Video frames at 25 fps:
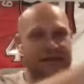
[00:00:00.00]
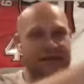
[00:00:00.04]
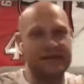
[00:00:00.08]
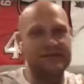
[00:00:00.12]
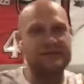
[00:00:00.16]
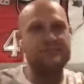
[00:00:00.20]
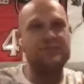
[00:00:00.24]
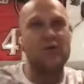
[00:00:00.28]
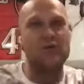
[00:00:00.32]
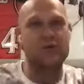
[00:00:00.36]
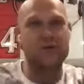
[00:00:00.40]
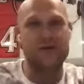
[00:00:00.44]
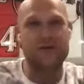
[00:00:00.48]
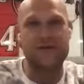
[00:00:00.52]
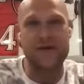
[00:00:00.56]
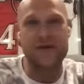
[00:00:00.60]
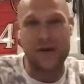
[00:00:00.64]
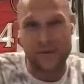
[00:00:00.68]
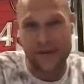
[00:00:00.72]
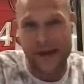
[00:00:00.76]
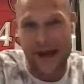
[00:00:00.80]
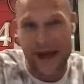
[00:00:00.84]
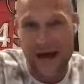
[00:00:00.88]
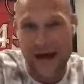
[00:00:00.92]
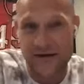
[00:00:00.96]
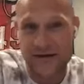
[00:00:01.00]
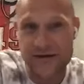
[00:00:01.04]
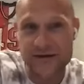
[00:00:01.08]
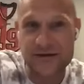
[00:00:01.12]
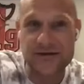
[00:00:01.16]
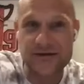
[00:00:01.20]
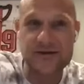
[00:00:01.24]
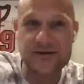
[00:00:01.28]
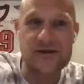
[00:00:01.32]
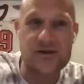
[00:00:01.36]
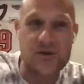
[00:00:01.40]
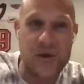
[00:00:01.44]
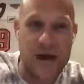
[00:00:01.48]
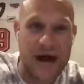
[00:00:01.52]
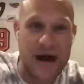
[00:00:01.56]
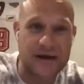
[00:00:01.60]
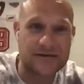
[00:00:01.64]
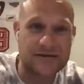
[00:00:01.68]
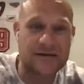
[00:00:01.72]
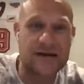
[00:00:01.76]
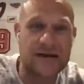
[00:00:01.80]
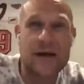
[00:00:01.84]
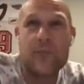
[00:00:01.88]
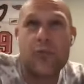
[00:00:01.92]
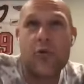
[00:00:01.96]
this multifamily house. This new house
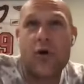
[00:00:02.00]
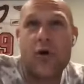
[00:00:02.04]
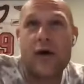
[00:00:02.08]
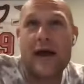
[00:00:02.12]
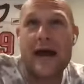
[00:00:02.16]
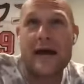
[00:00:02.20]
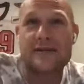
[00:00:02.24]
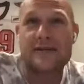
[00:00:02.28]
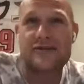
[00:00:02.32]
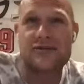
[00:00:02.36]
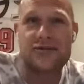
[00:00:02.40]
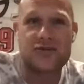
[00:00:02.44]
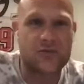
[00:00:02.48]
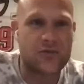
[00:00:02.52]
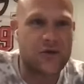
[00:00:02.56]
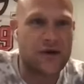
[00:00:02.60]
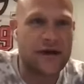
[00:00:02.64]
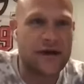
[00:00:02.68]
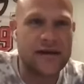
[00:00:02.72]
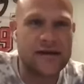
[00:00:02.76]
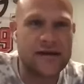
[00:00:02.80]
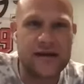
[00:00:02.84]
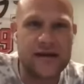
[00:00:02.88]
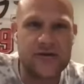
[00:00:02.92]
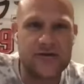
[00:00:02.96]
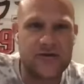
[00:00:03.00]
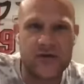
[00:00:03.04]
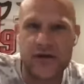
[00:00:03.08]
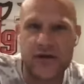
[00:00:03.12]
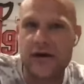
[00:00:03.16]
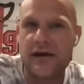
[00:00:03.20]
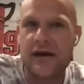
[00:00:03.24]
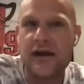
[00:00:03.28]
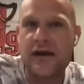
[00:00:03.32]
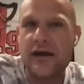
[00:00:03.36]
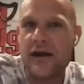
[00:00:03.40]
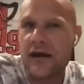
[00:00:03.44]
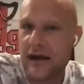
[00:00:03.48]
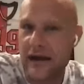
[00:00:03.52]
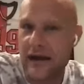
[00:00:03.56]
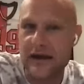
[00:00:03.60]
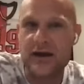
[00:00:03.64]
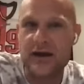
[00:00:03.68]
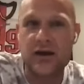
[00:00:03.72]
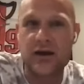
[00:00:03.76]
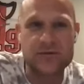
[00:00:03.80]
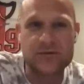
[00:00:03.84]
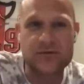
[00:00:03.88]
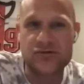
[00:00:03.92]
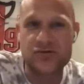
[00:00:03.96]
that I bought has three different
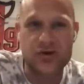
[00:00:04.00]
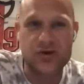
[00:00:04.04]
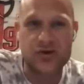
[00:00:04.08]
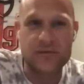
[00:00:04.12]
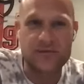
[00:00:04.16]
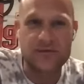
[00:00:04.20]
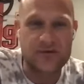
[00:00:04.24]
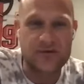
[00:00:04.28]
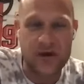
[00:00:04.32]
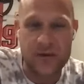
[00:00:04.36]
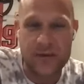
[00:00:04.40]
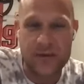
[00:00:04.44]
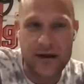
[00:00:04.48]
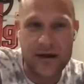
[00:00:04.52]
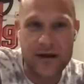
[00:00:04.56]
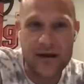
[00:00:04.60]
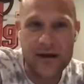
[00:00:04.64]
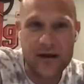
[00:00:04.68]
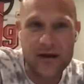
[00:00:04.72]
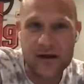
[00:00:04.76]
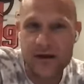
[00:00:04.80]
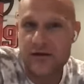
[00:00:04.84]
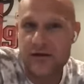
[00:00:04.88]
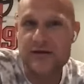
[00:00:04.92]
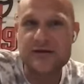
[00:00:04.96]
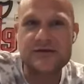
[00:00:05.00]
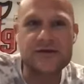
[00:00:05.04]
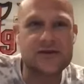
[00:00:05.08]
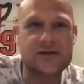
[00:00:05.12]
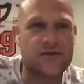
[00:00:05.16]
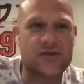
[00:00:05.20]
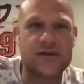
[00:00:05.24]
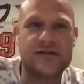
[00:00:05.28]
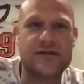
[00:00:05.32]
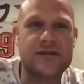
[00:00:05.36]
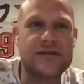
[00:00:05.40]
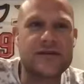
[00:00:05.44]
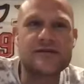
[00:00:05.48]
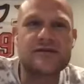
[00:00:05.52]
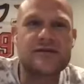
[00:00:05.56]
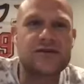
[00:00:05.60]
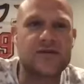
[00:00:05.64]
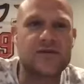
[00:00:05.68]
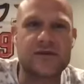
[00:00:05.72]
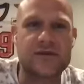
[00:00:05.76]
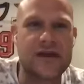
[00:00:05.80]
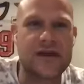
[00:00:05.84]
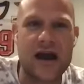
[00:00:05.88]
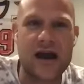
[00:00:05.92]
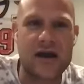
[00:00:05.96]
income streams from it. You know, this is a re- this is a
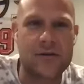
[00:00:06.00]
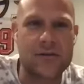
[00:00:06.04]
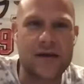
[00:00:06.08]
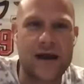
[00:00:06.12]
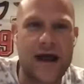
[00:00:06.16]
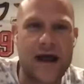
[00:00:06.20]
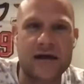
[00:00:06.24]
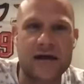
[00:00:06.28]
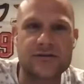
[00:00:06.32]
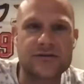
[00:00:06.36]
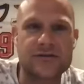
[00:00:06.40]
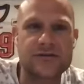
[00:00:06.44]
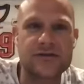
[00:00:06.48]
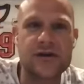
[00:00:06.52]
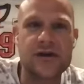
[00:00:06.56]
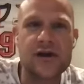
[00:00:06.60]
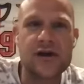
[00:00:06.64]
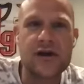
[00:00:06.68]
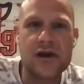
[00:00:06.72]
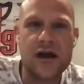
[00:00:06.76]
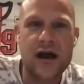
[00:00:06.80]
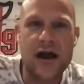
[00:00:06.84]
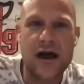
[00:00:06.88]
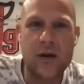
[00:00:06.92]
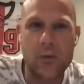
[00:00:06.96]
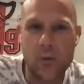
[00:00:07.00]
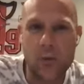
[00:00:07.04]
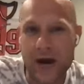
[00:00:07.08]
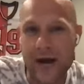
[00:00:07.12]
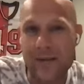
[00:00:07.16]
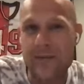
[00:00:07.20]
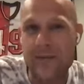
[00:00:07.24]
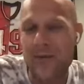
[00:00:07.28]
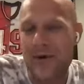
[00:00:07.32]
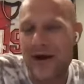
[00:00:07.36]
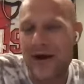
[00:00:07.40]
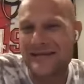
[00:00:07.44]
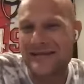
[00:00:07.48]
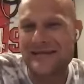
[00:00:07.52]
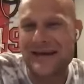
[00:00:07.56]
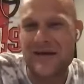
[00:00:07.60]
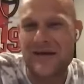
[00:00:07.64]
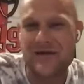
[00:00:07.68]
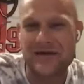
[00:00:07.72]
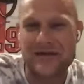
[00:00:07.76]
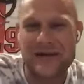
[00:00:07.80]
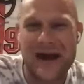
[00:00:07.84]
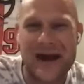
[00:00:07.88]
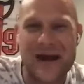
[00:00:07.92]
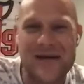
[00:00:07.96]
retirement house. Uh, when I when I say
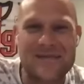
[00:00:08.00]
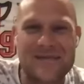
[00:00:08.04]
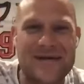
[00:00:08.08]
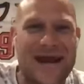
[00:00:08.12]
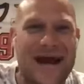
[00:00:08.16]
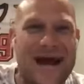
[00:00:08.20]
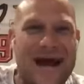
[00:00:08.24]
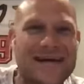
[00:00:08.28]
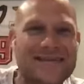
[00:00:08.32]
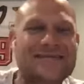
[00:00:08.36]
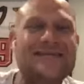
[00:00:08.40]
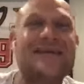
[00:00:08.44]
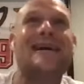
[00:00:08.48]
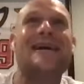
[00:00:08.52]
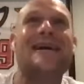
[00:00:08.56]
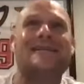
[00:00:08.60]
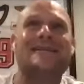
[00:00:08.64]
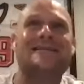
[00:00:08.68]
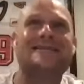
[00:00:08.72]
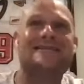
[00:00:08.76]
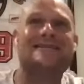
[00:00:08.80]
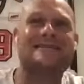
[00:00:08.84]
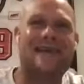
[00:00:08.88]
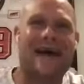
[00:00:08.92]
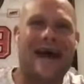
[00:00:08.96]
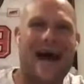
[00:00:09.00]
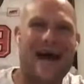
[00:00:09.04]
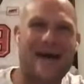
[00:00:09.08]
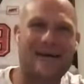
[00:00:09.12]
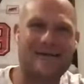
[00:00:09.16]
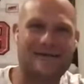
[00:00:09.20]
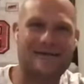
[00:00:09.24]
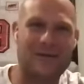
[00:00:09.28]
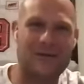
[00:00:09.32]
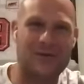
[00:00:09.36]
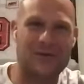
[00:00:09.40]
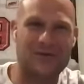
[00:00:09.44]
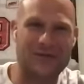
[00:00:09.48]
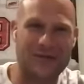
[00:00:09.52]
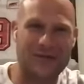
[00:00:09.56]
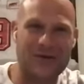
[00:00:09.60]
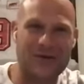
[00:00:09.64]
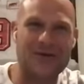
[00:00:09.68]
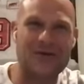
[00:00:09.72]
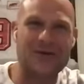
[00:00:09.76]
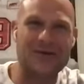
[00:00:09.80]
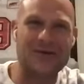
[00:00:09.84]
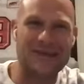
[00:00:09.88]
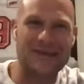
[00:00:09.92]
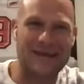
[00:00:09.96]
retirement house, this is a house that will
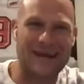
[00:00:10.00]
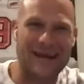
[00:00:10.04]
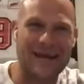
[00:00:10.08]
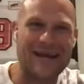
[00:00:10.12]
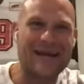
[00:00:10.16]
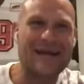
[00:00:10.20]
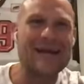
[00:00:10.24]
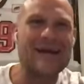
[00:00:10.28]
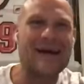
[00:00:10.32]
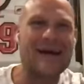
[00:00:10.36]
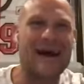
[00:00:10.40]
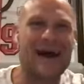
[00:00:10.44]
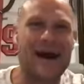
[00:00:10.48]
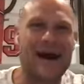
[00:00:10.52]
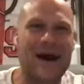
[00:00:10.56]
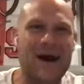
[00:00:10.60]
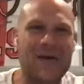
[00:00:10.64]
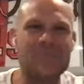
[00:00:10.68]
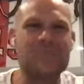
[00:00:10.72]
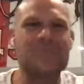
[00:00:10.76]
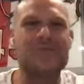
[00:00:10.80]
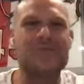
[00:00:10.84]
literally uh,